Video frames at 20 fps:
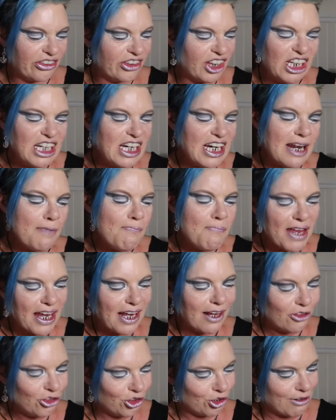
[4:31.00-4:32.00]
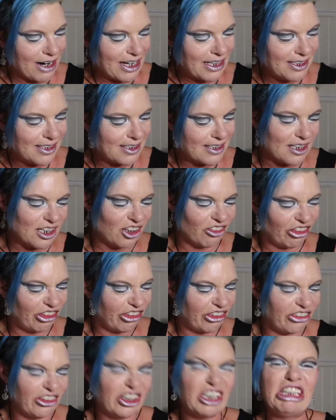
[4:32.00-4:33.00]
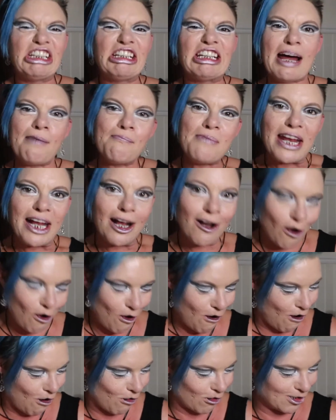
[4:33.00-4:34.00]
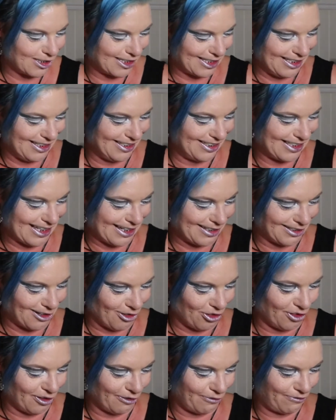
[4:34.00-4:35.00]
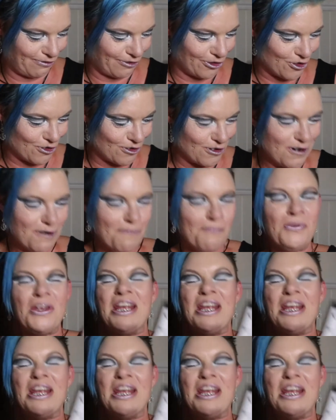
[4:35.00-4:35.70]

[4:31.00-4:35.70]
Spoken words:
Nipping threads and stabbing hearts, it says on the front.